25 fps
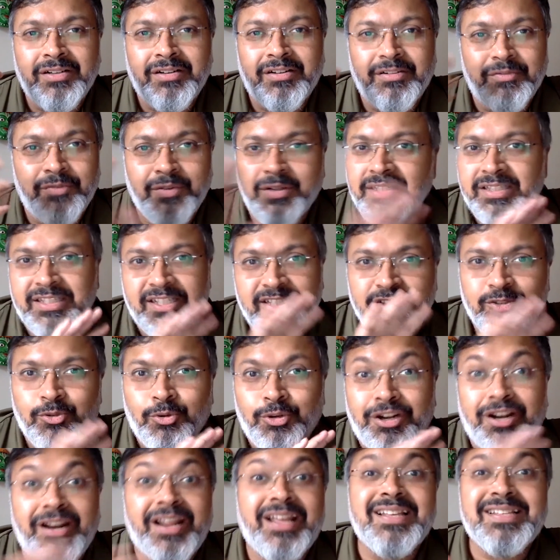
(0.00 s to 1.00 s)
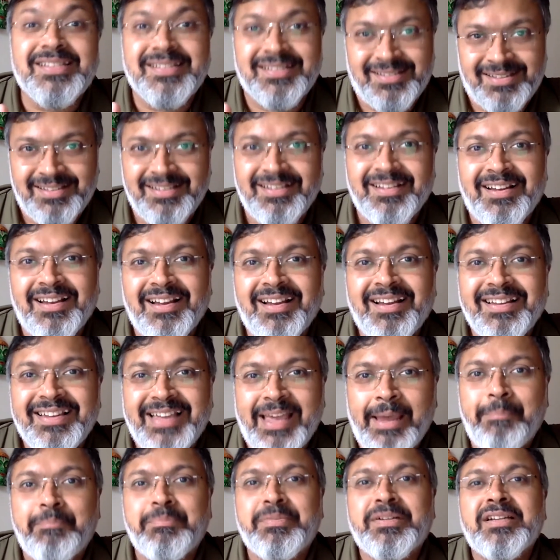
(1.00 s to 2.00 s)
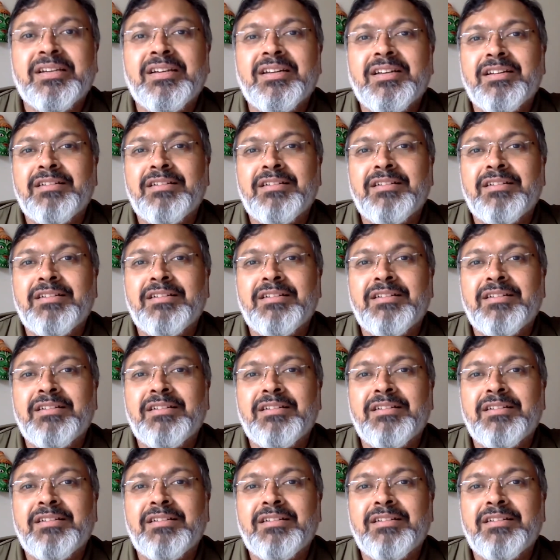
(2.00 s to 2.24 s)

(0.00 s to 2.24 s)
the river. There's no trace kept.